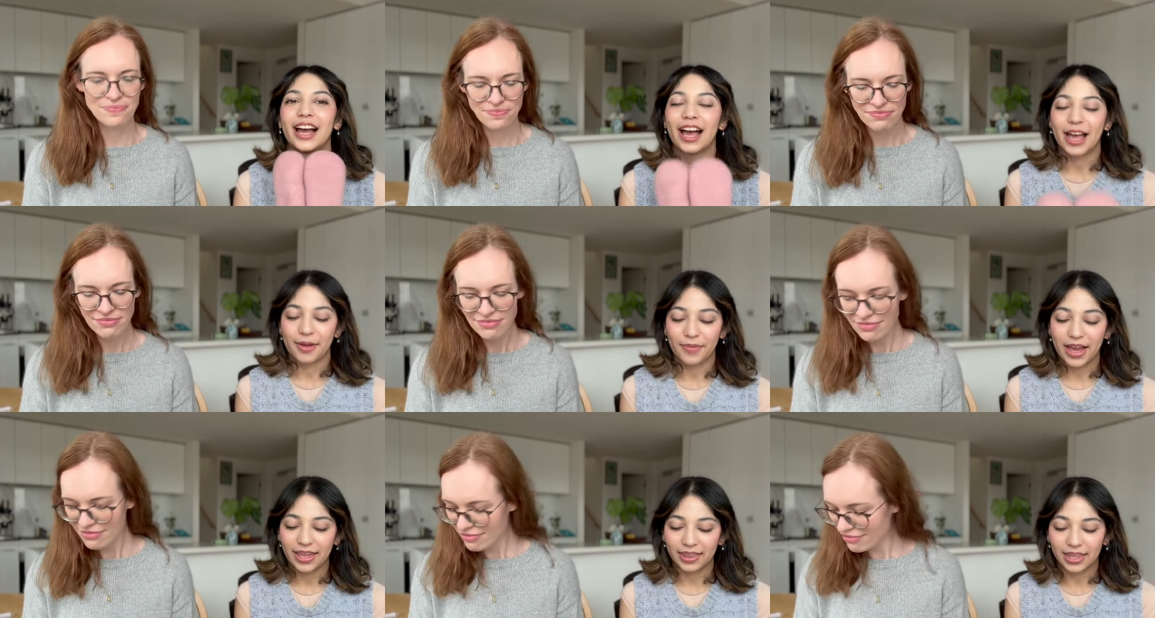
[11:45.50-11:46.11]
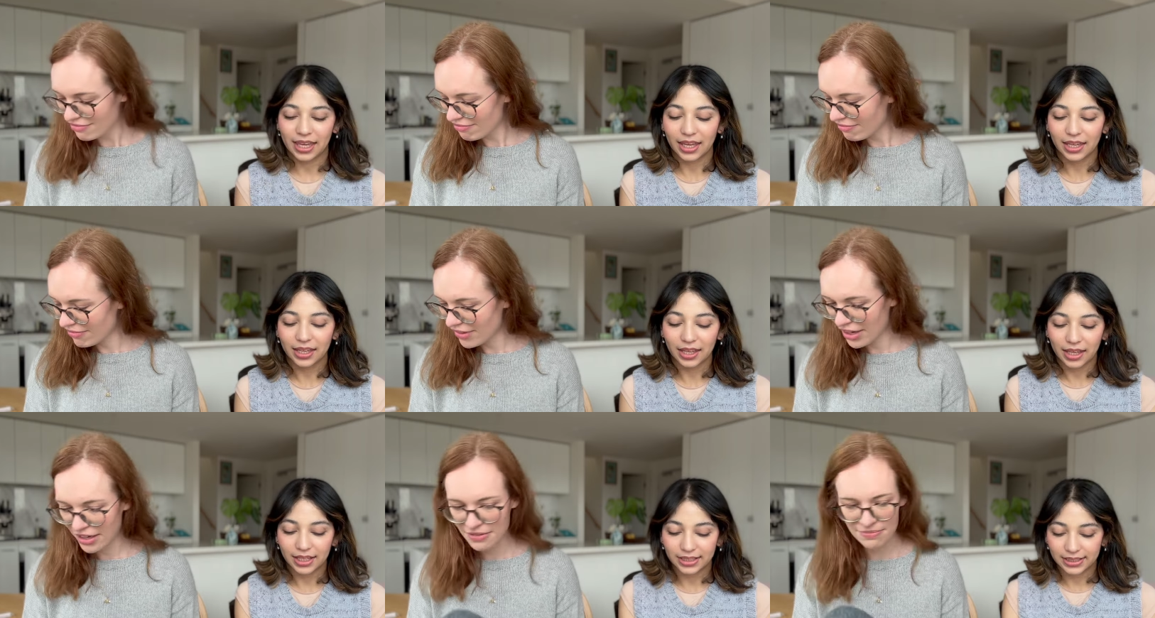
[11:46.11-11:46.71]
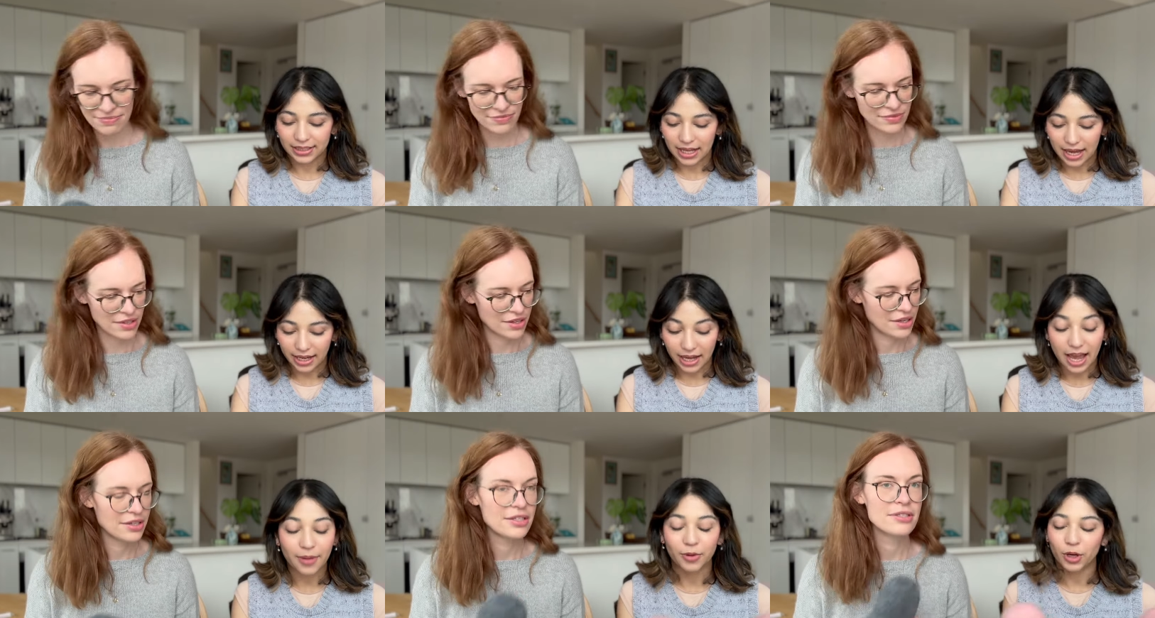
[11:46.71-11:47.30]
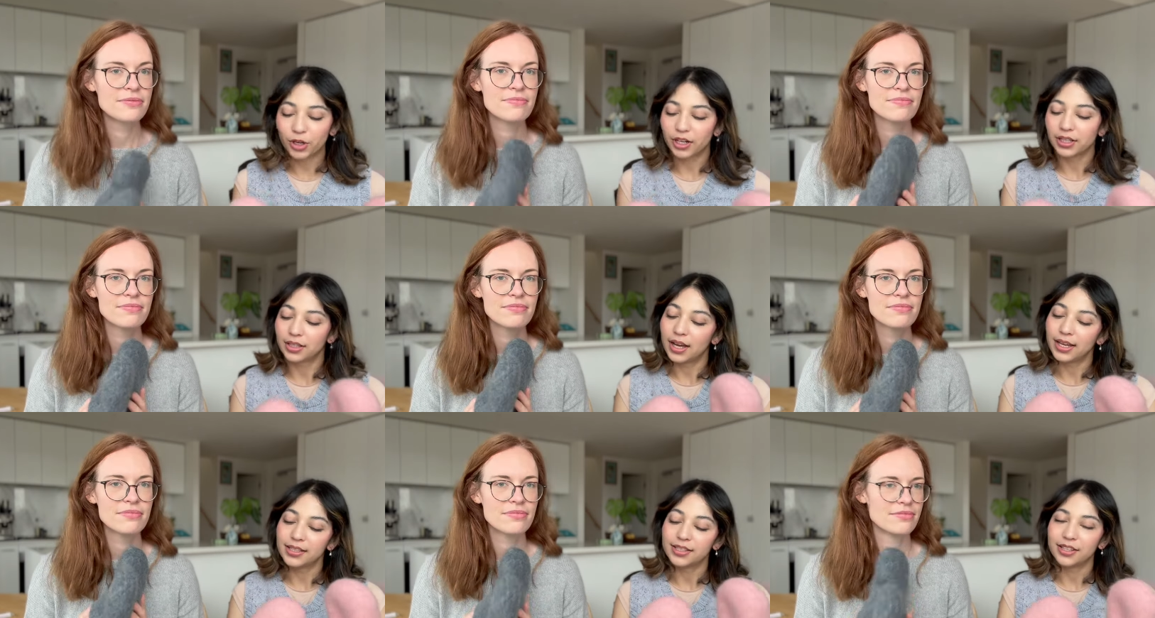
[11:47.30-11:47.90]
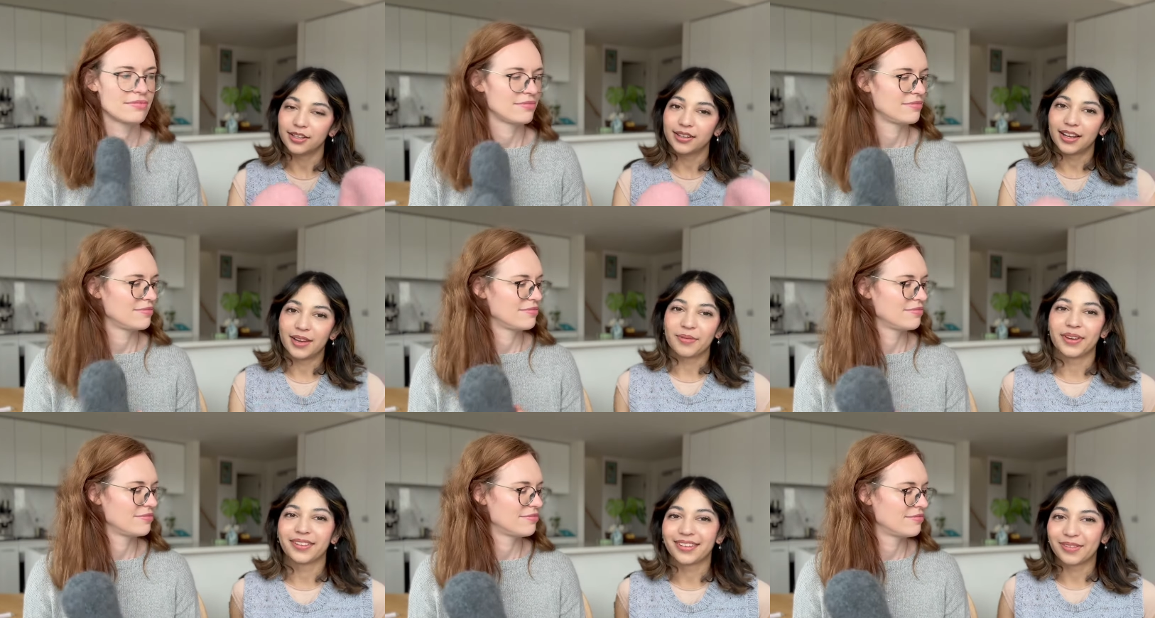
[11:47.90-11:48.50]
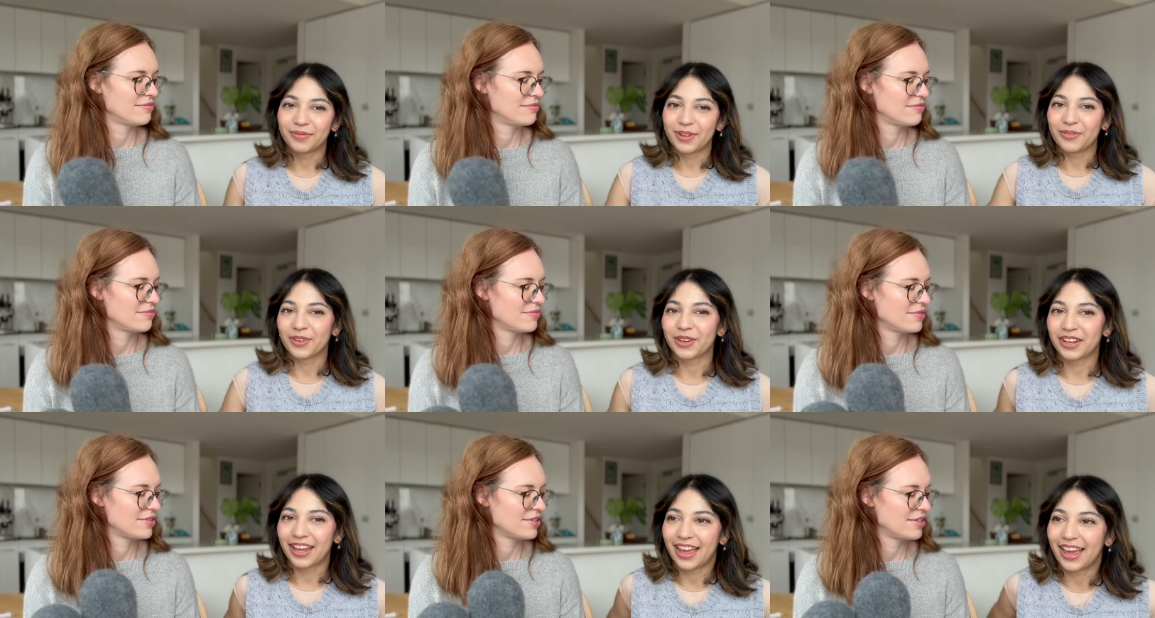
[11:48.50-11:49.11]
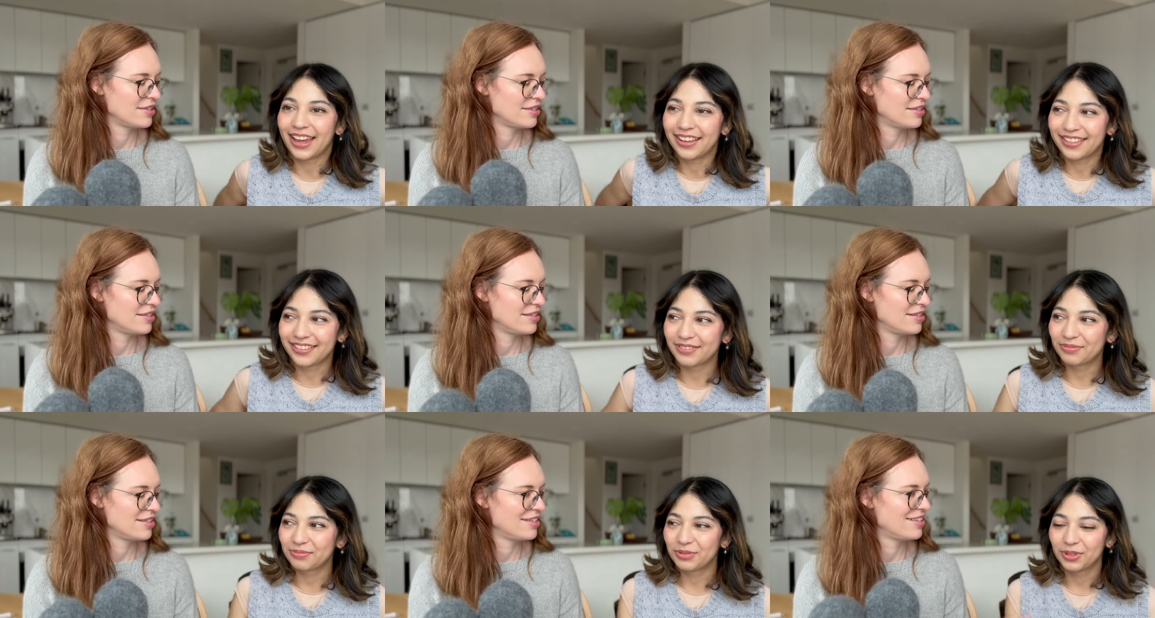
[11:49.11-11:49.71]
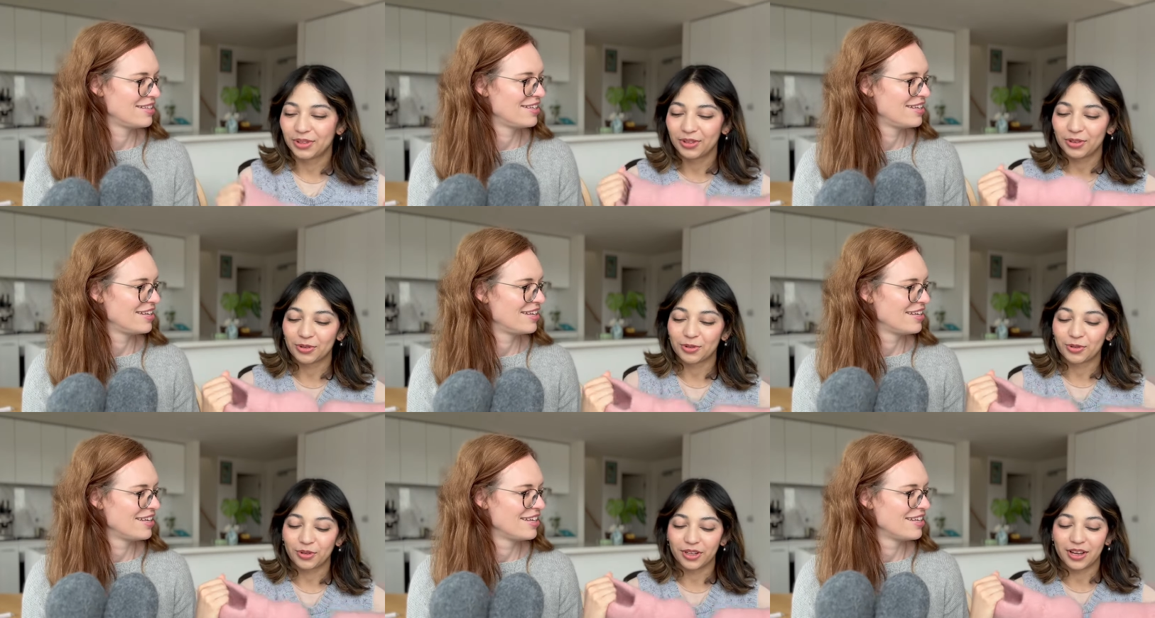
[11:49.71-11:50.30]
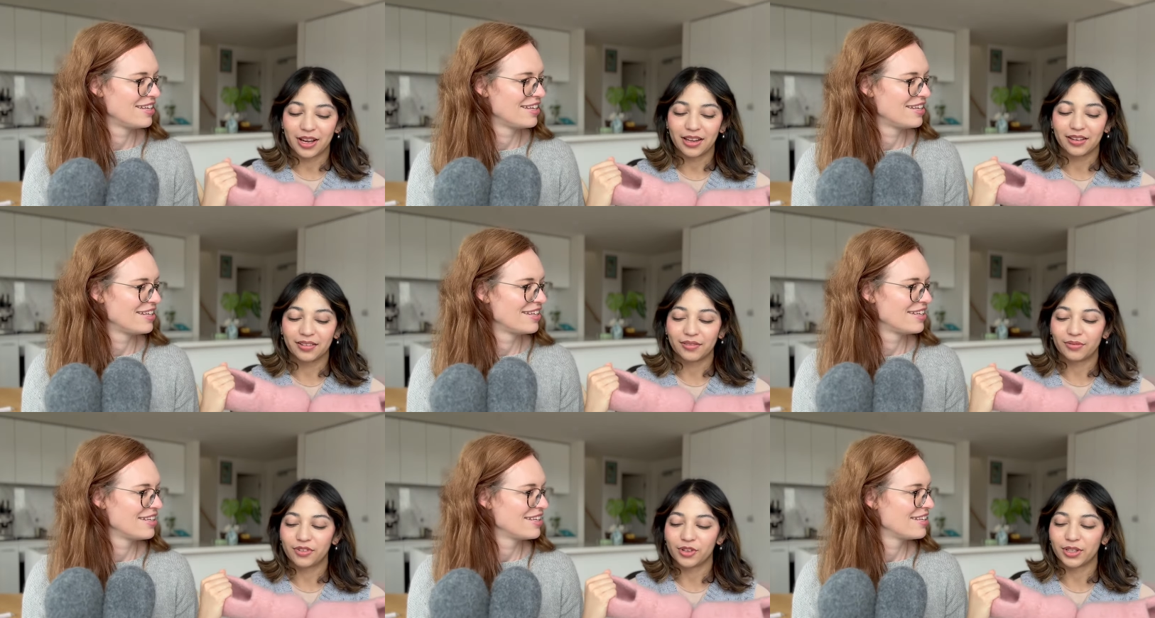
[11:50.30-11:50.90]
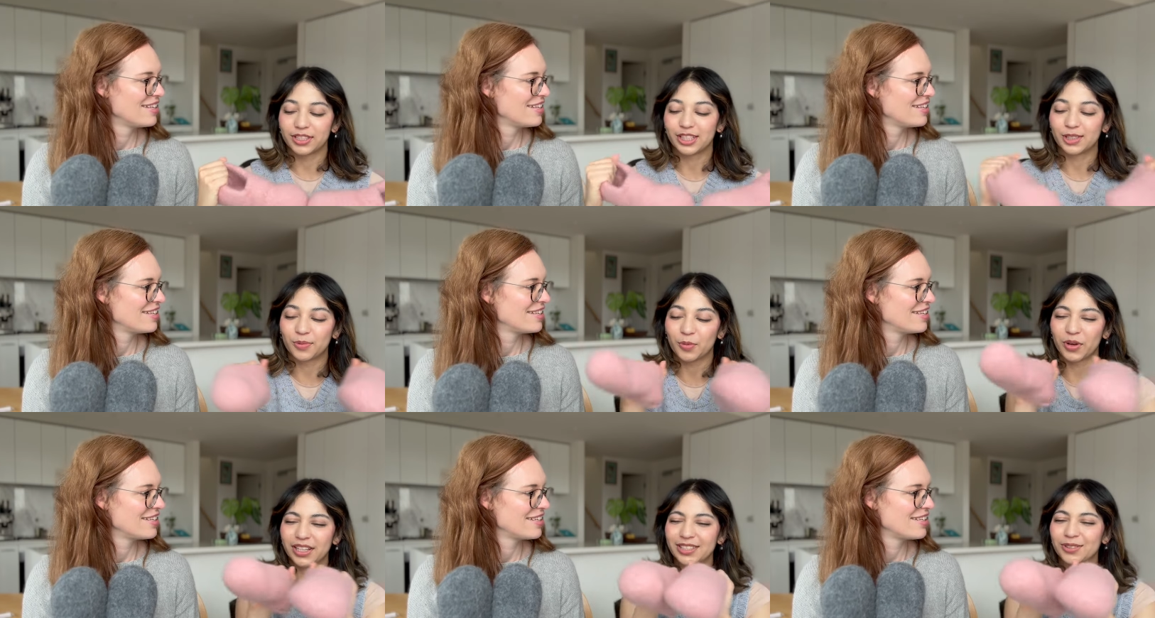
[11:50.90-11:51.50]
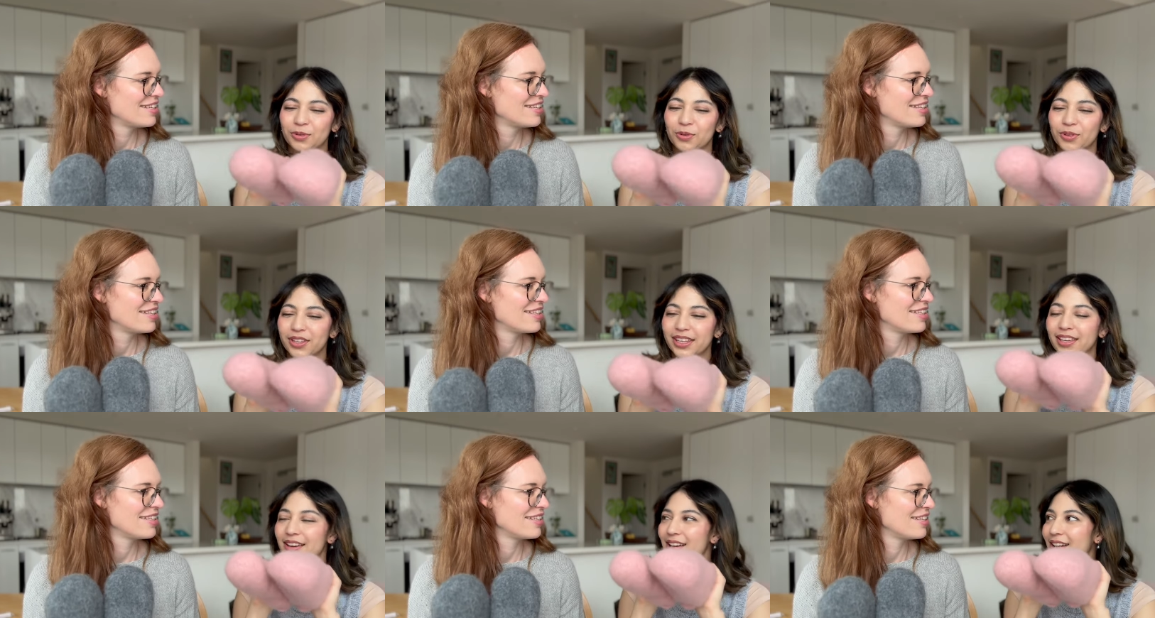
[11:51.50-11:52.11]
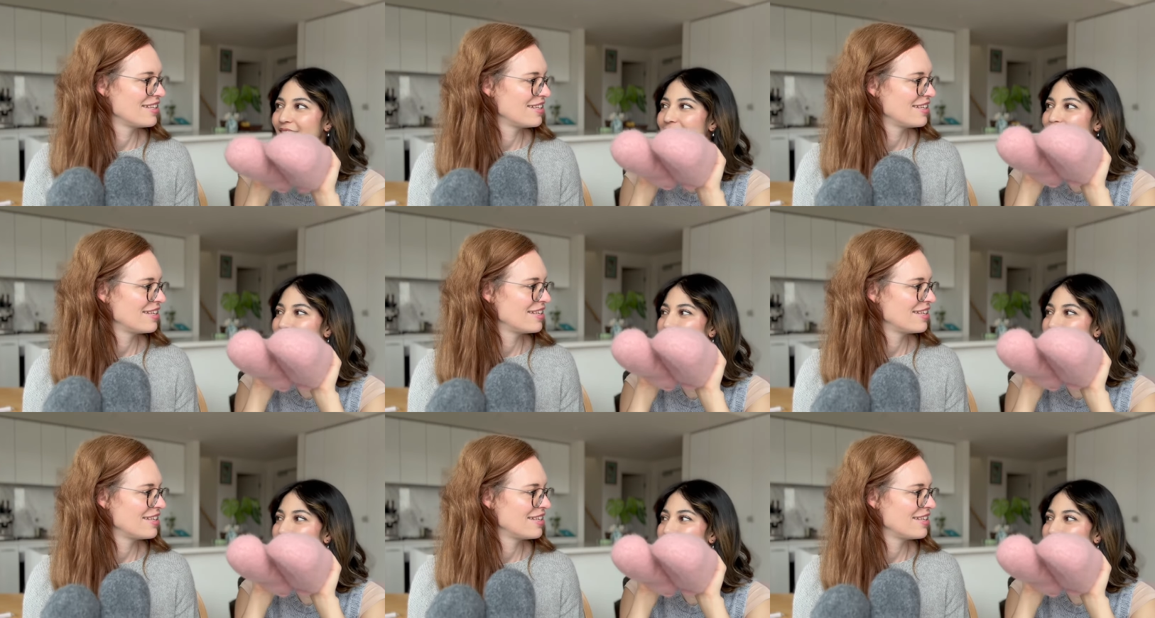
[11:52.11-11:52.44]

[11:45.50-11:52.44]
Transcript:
Speaker 1: Um, I think it's like I'm not gonna lie to you. I mean, I'm never gonna hate your yarn choices but when i saw the yarn